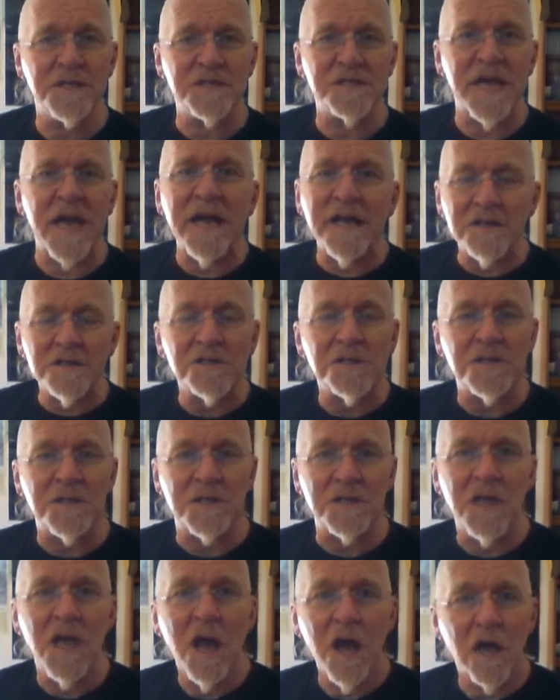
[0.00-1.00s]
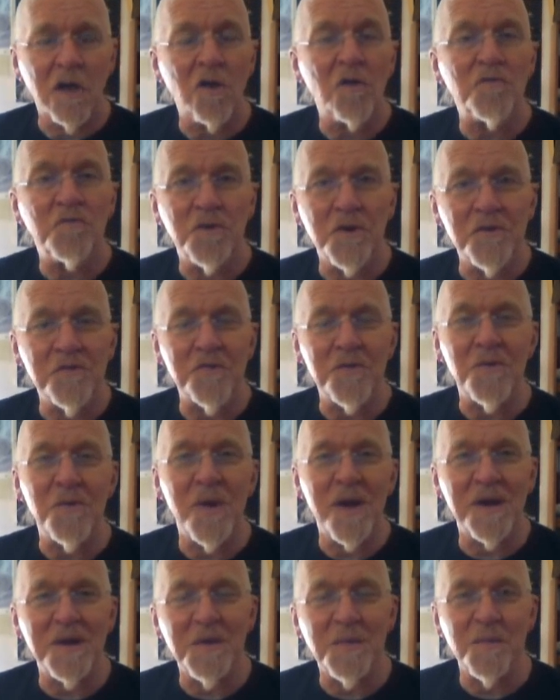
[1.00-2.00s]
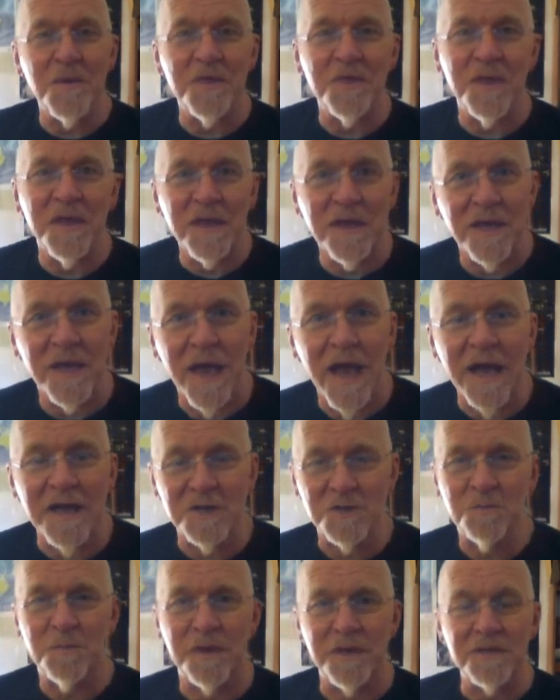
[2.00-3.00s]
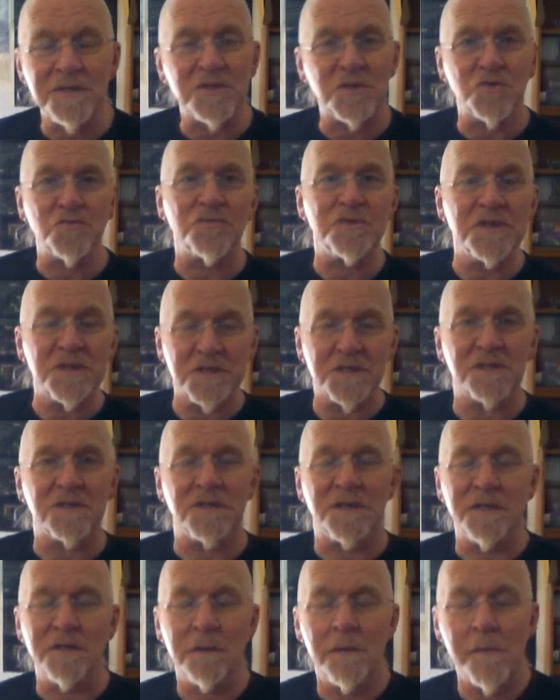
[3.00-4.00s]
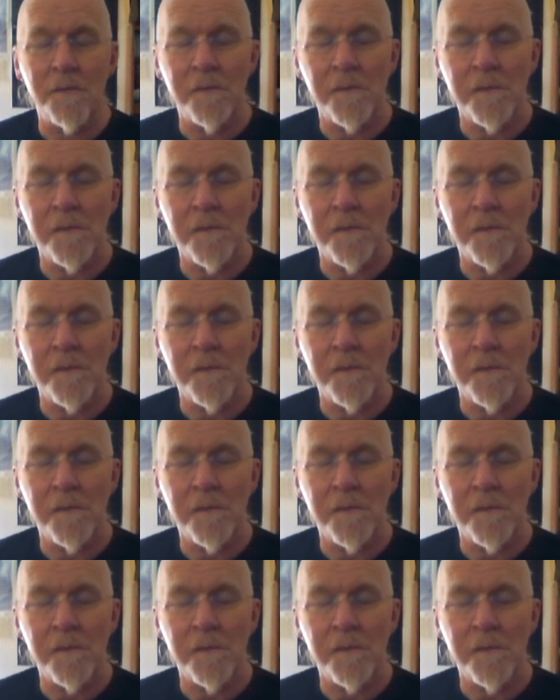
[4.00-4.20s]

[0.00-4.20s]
It's actually a lot further away than we think it has been until recently.